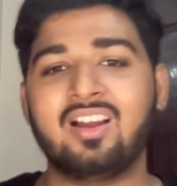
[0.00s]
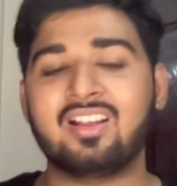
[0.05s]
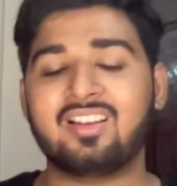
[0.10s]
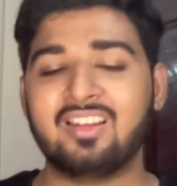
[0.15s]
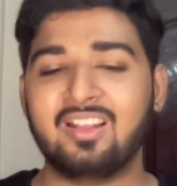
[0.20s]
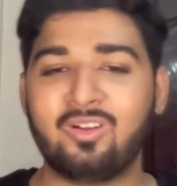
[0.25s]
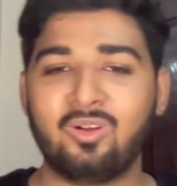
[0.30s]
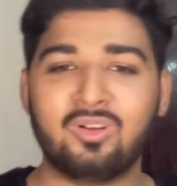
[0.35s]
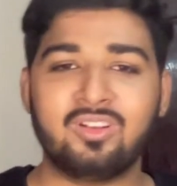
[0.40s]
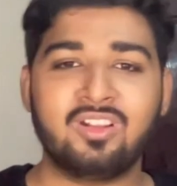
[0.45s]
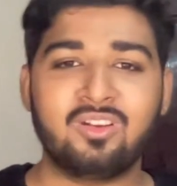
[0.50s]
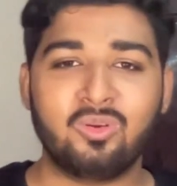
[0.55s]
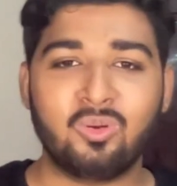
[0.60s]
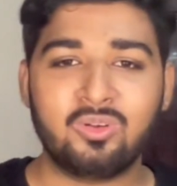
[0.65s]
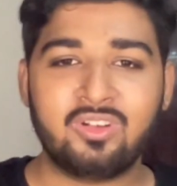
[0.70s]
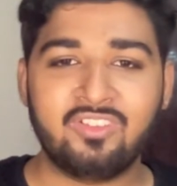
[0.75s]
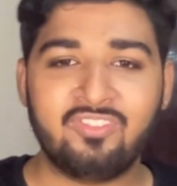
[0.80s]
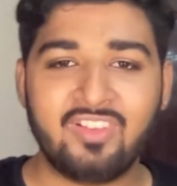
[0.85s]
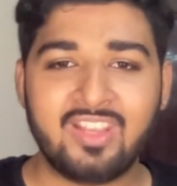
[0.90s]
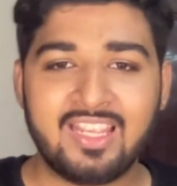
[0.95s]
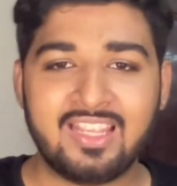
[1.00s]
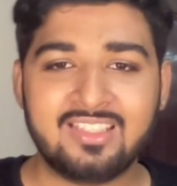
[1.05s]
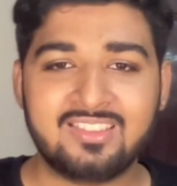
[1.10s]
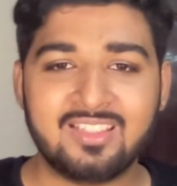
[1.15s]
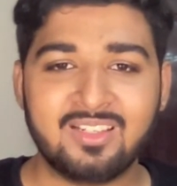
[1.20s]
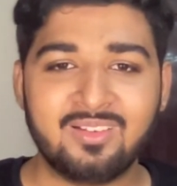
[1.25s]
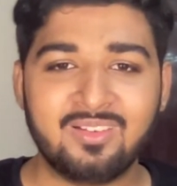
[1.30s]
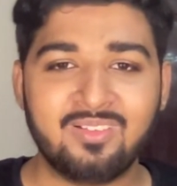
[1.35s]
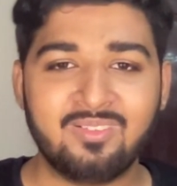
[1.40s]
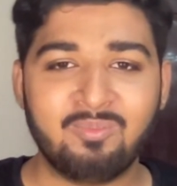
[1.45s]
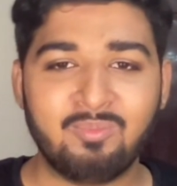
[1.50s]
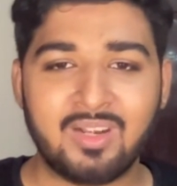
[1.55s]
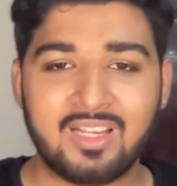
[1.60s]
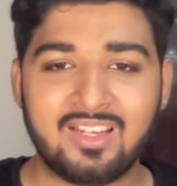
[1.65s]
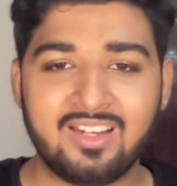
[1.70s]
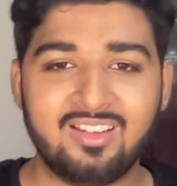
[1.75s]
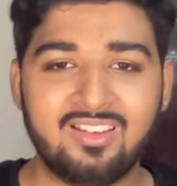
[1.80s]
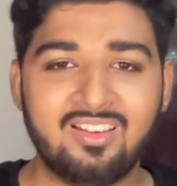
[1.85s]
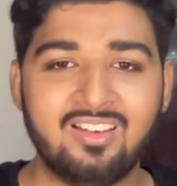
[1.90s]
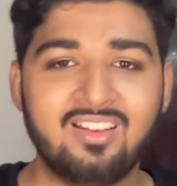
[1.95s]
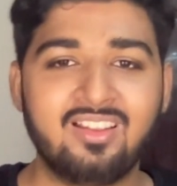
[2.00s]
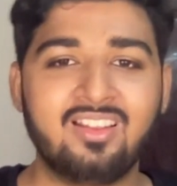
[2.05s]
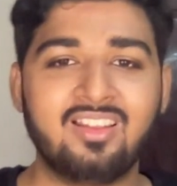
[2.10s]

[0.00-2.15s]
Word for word: click on the notification button